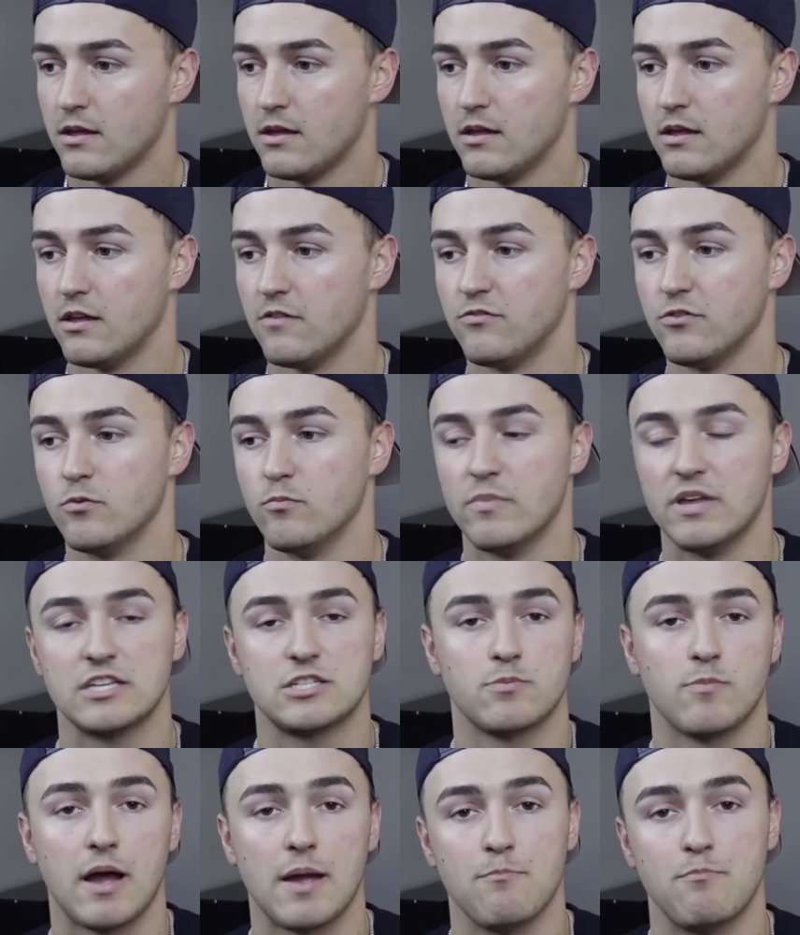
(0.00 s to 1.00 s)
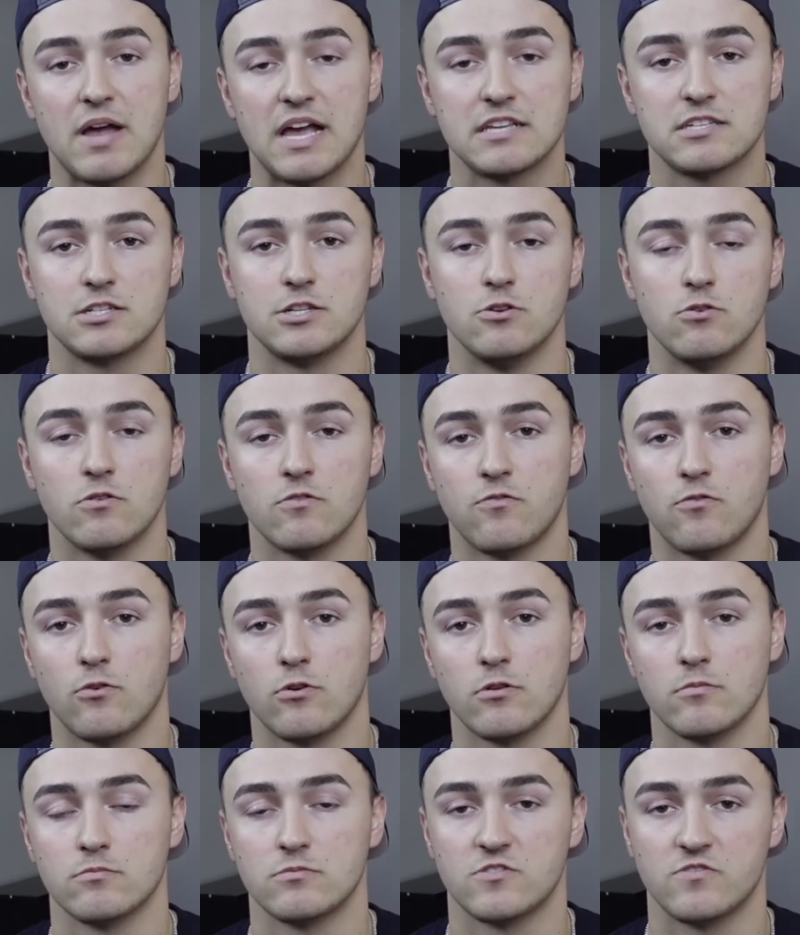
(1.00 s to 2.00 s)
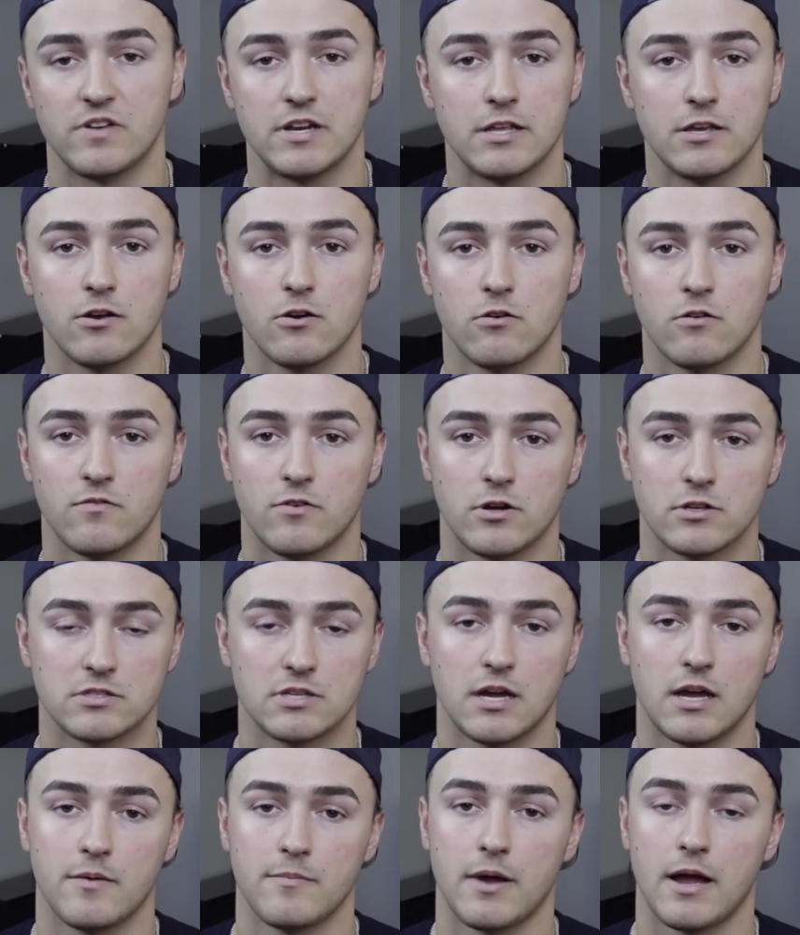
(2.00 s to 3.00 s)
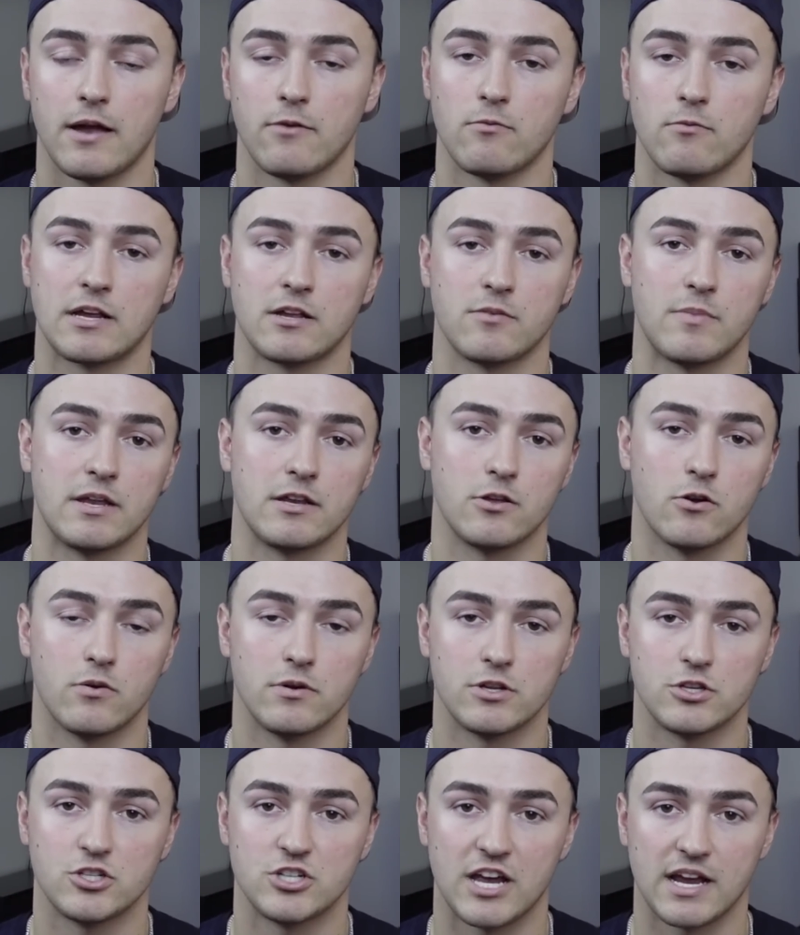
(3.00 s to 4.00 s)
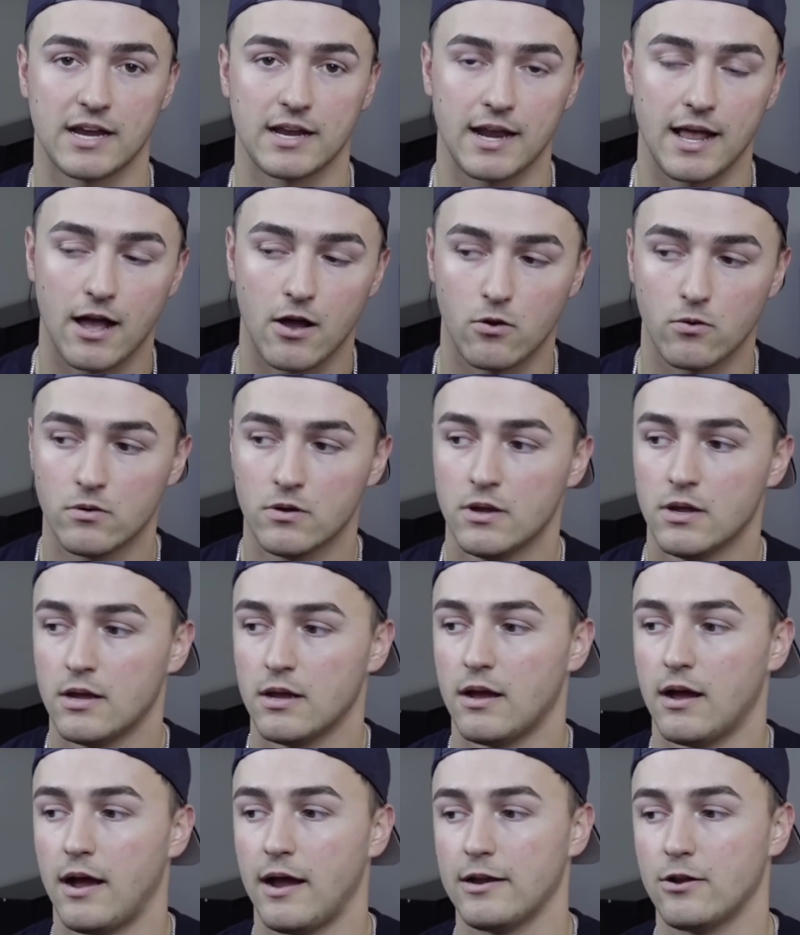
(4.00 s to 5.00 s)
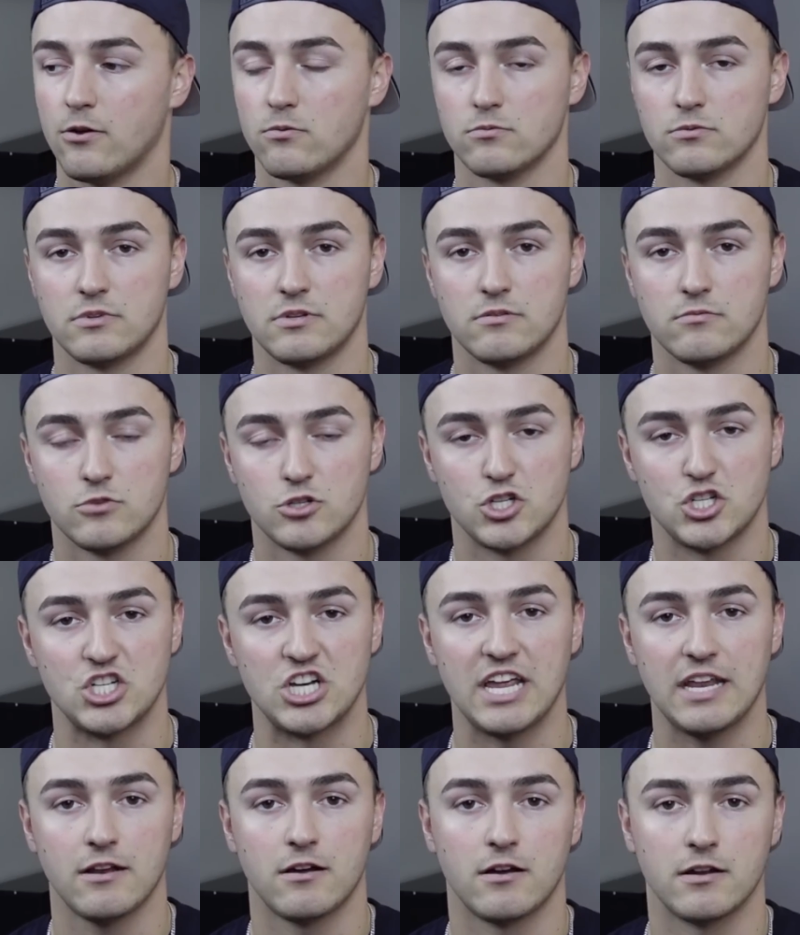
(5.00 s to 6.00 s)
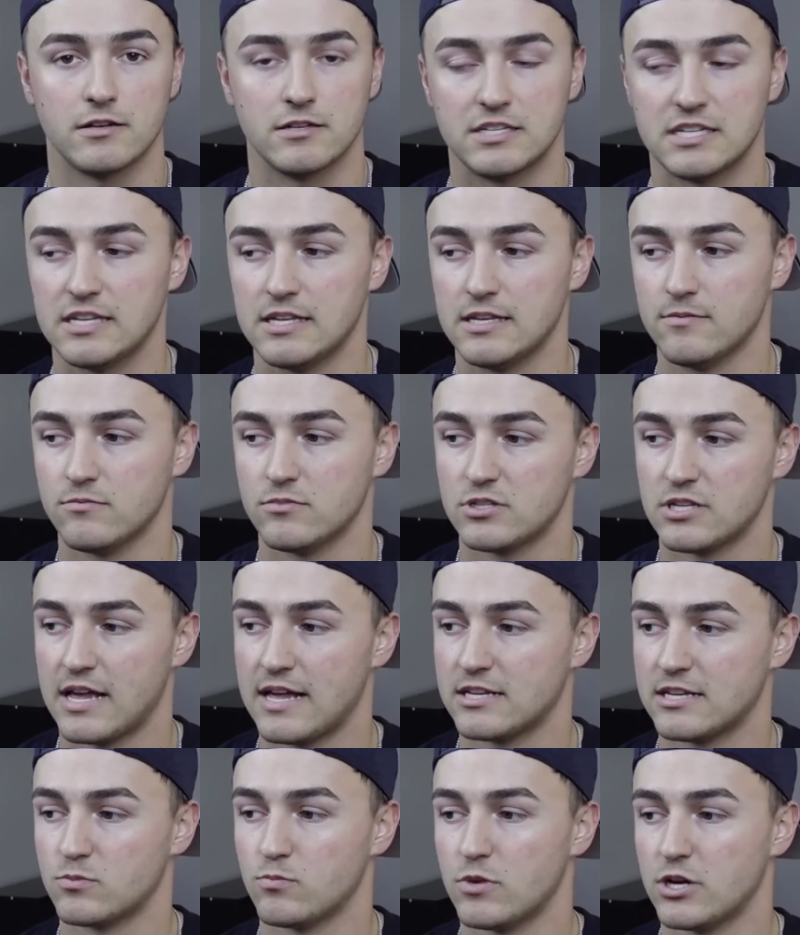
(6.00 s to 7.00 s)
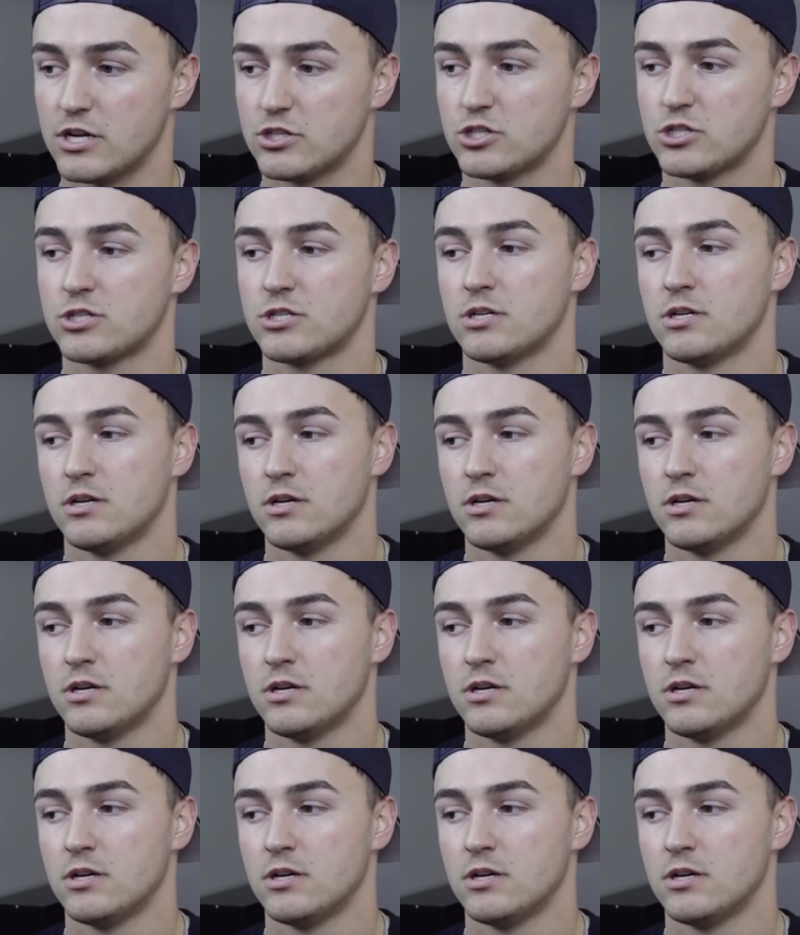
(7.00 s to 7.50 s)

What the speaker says: If you missed my best uniforms video of all time, I recommend going to check it out. I don't shit on teams as much.